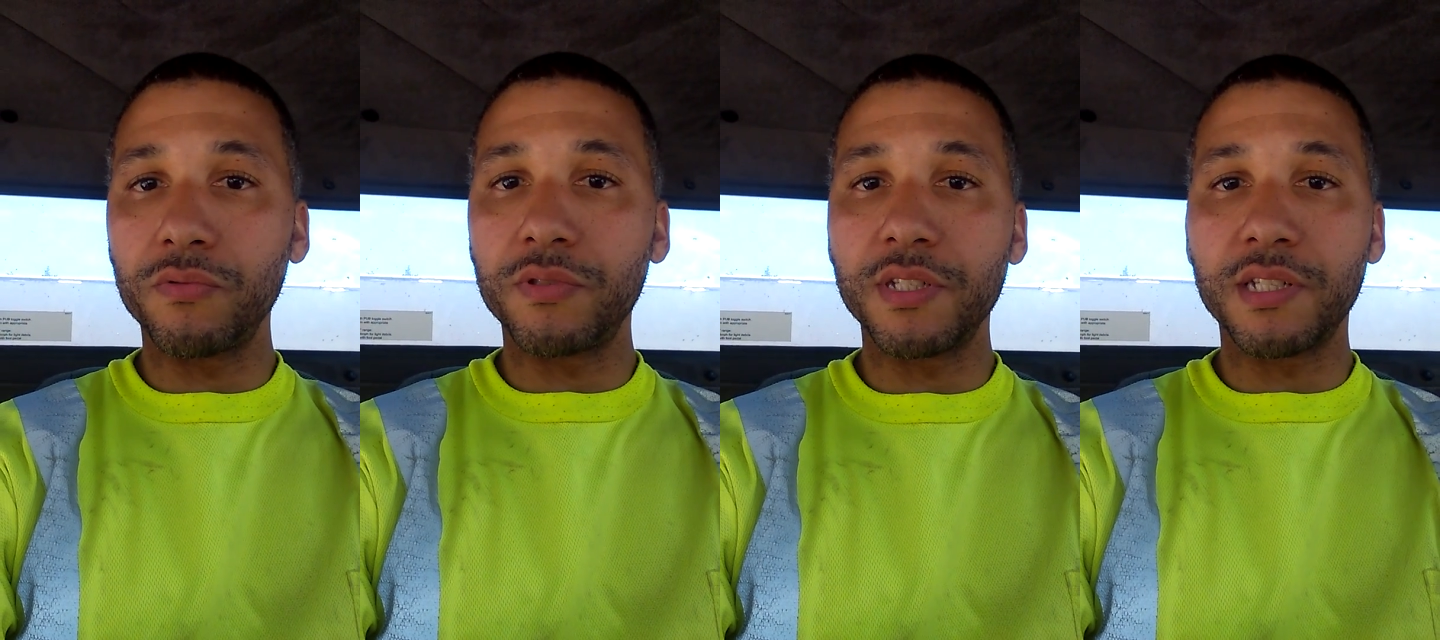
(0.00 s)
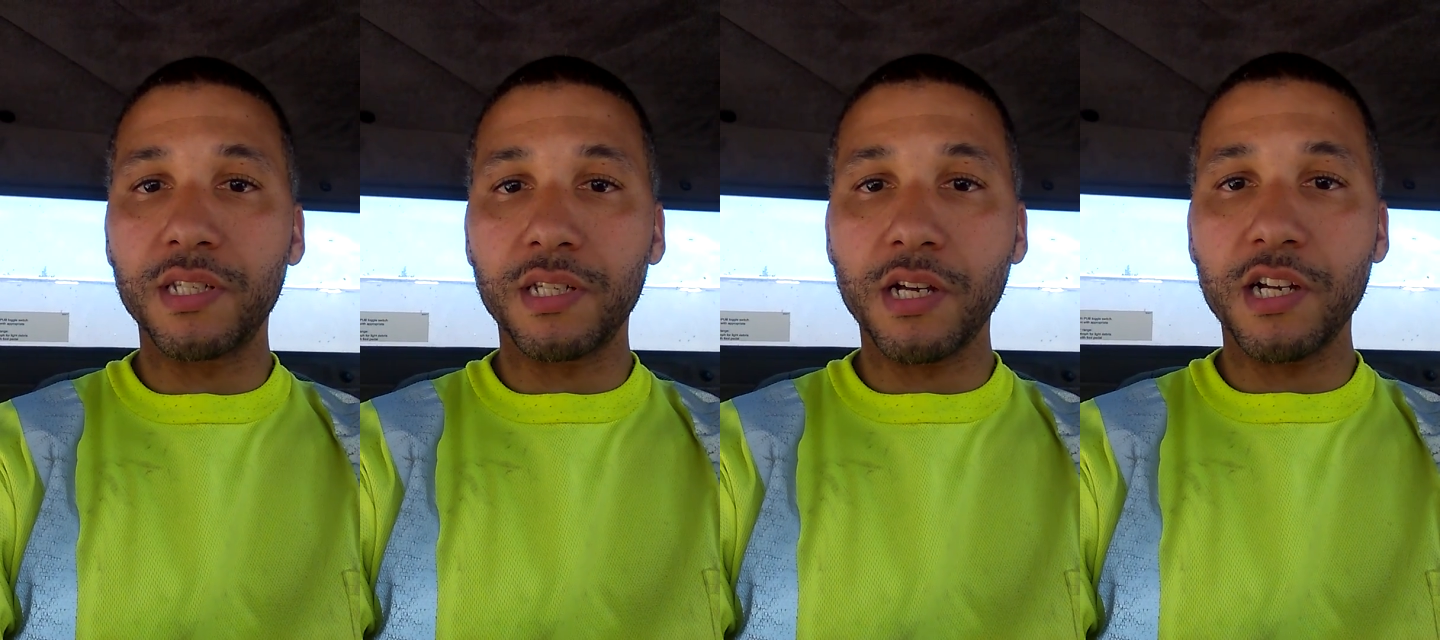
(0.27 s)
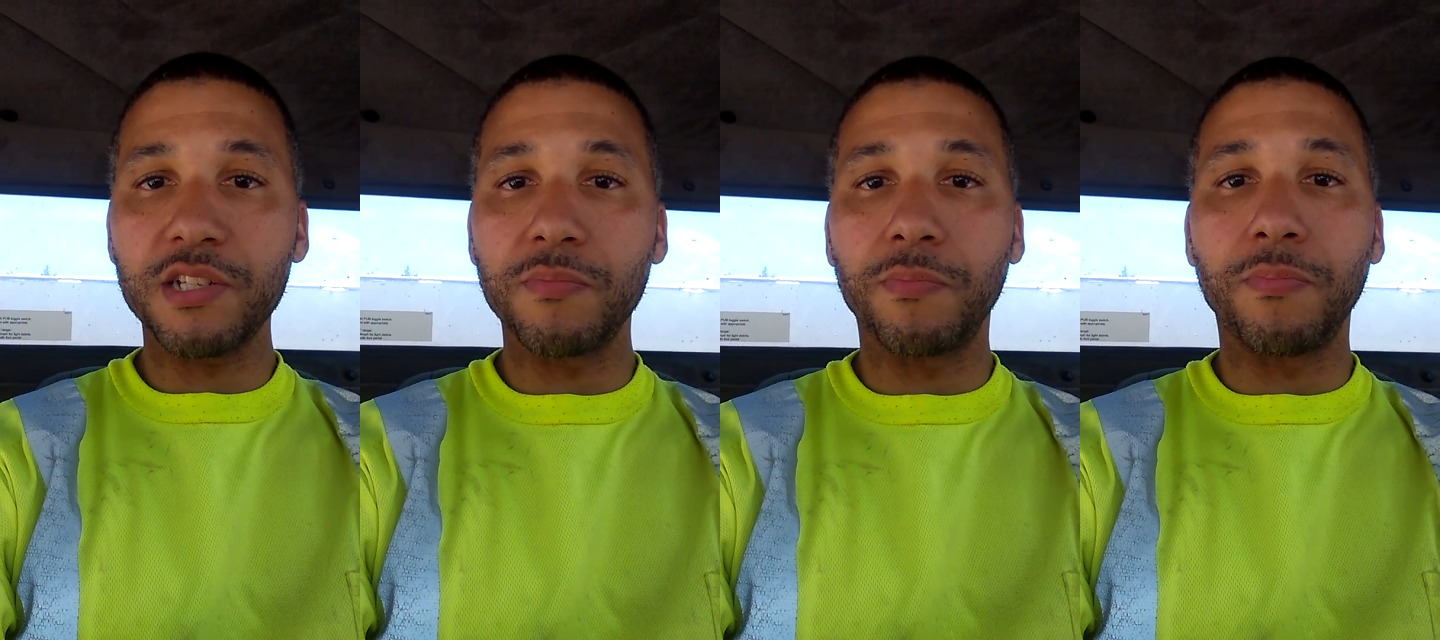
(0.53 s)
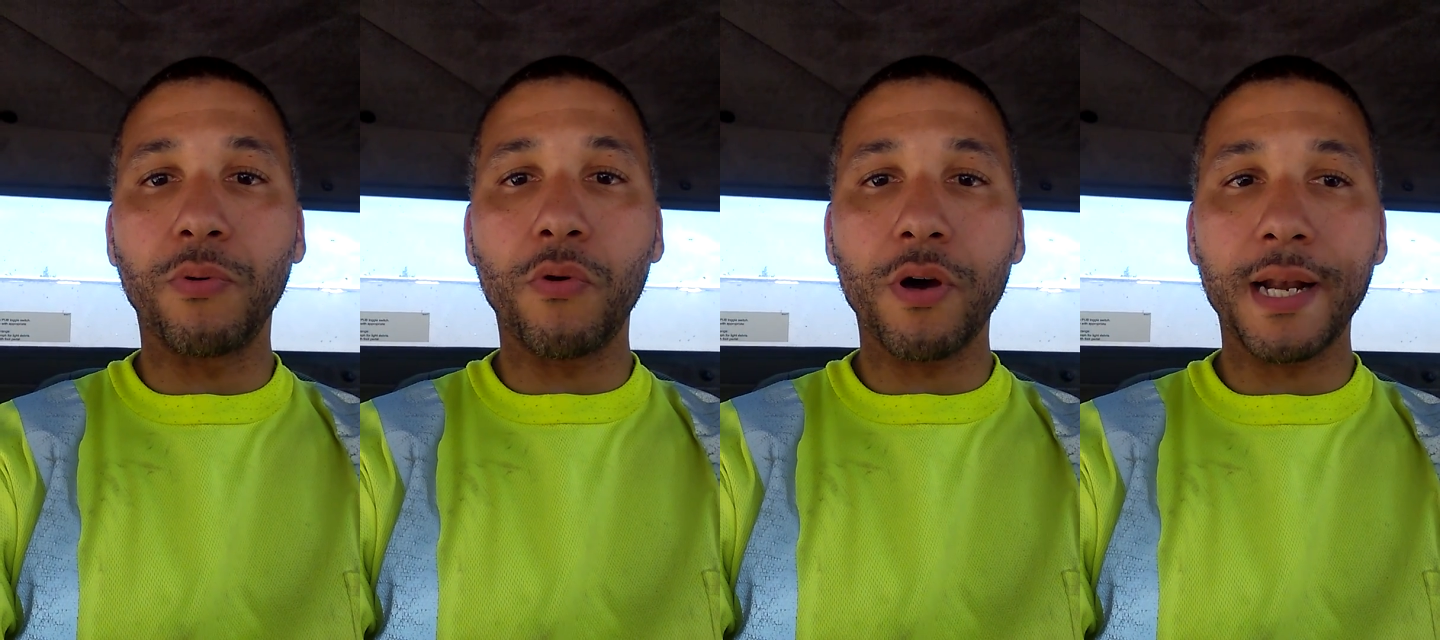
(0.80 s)
discussed,
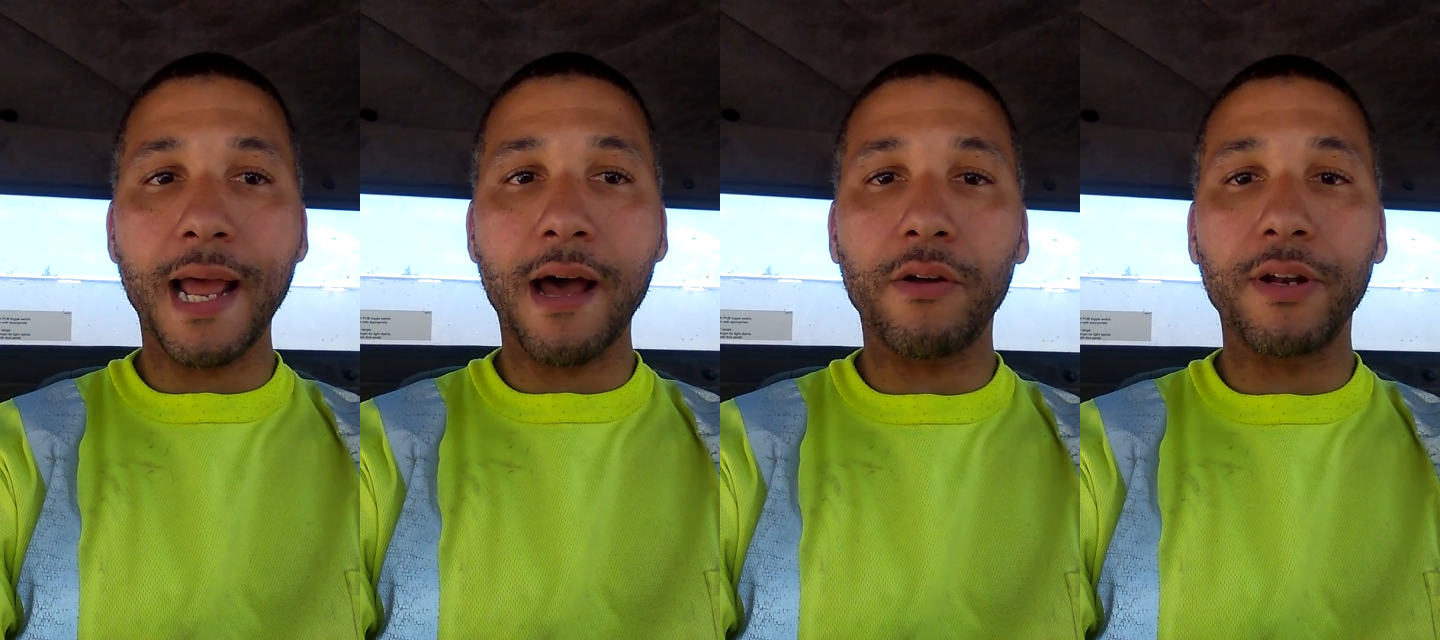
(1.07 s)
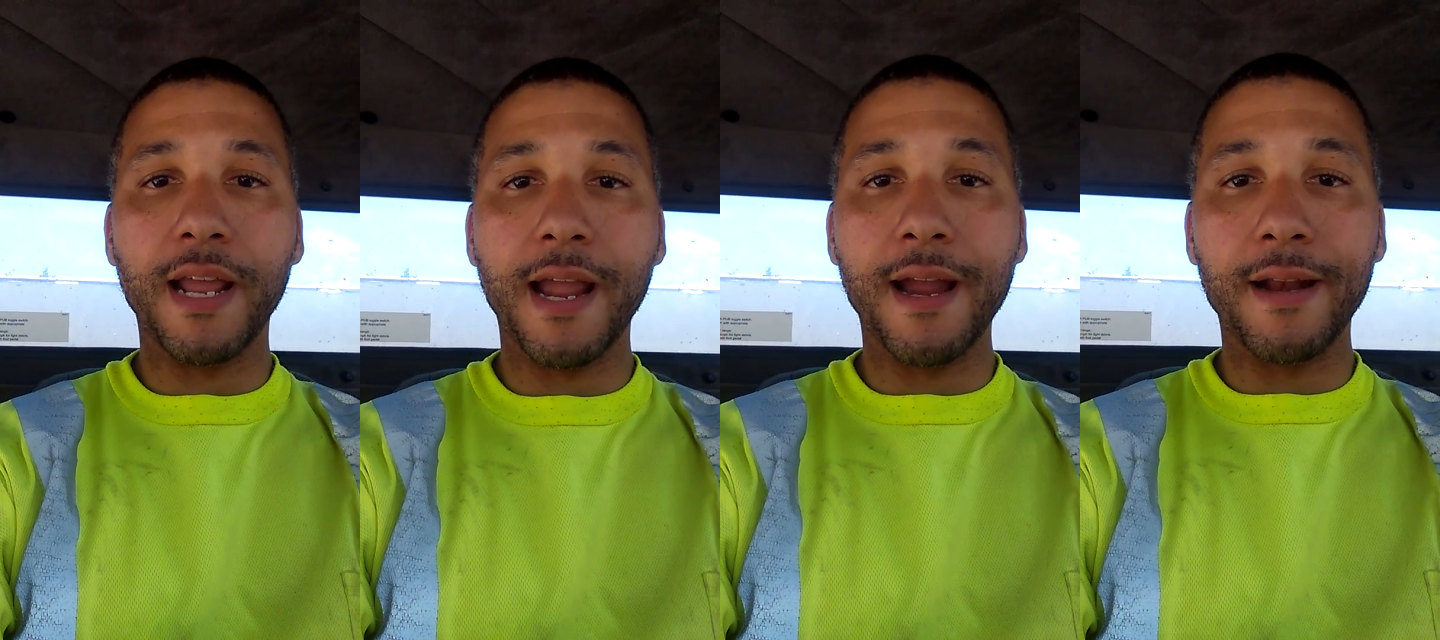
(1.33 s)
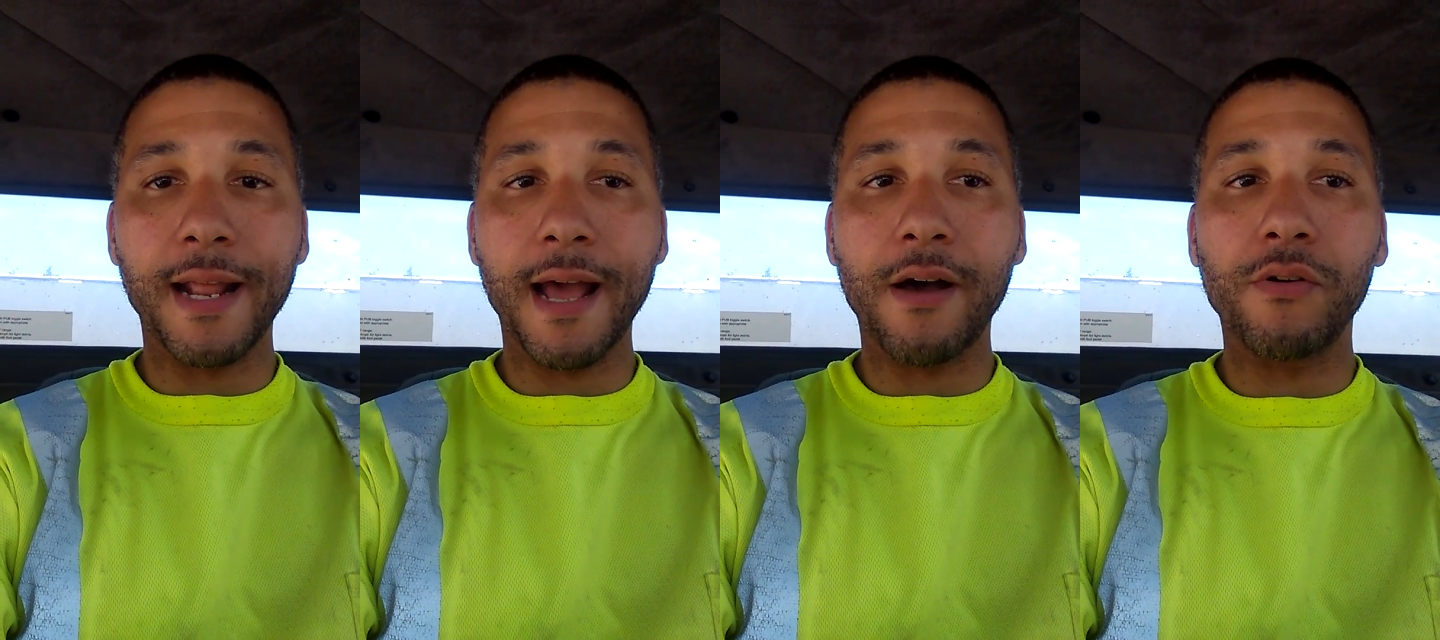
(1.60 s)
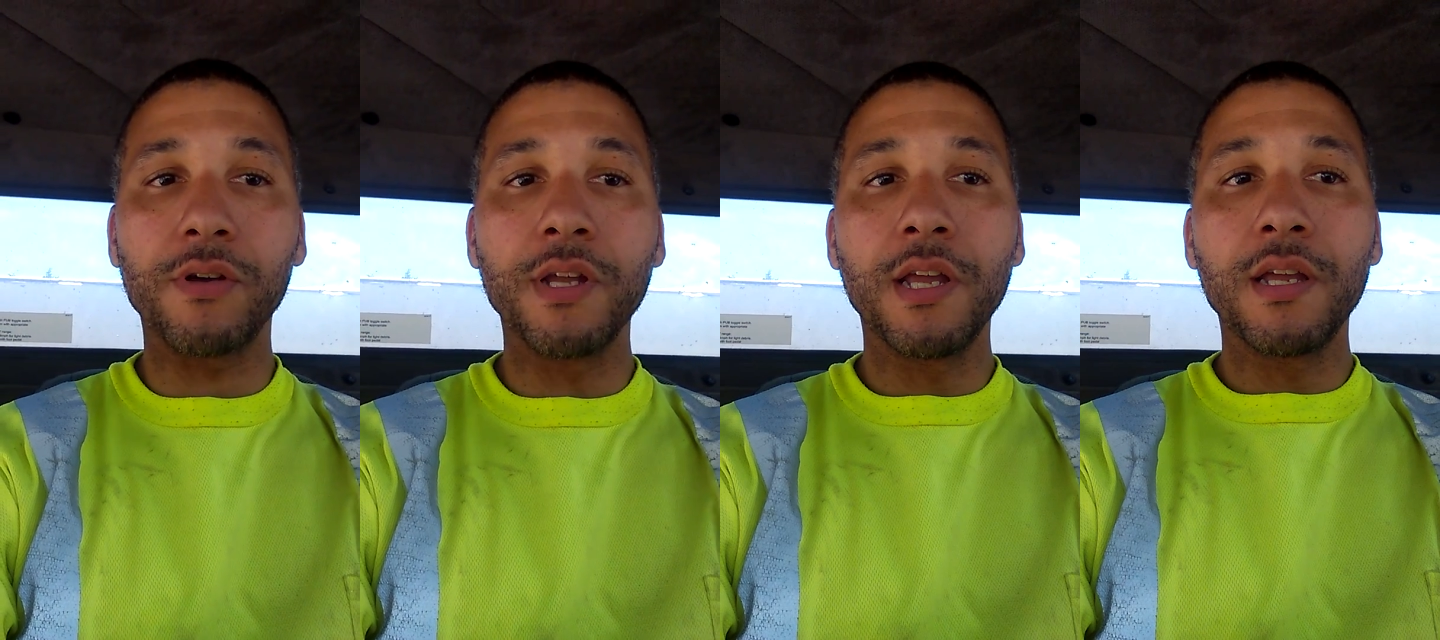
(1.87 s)
brought out, aired
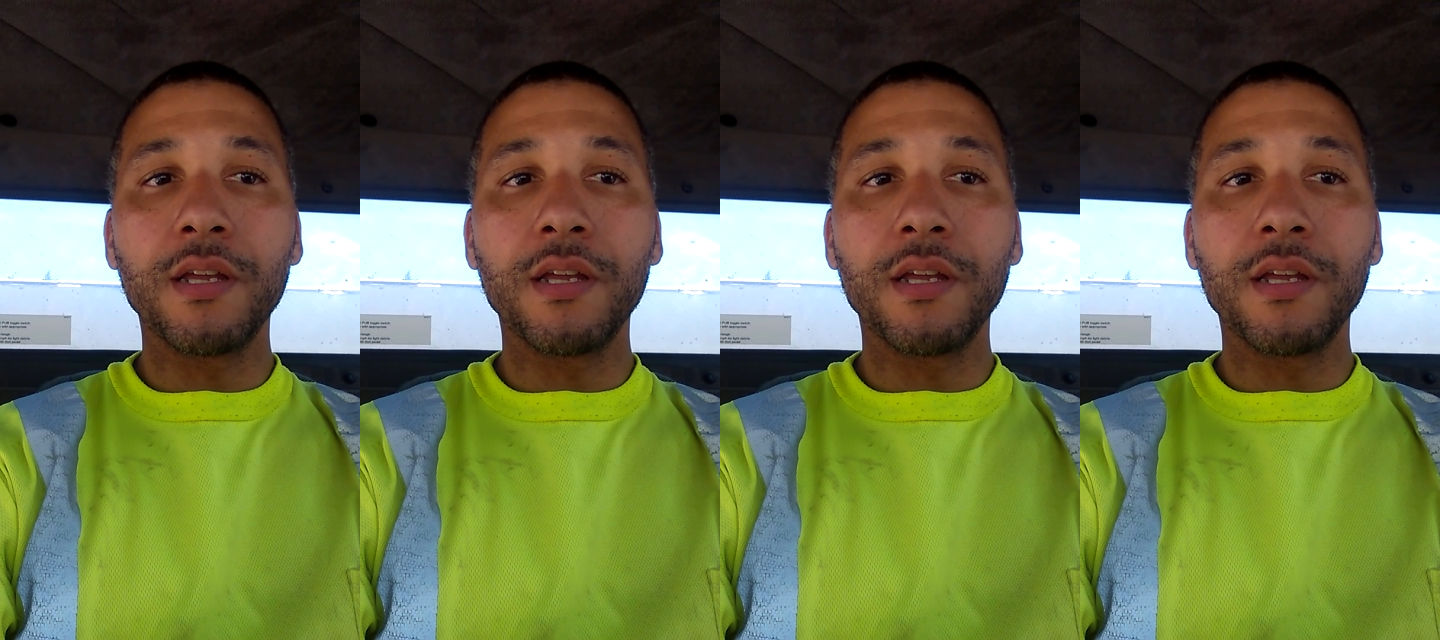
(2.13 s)
out,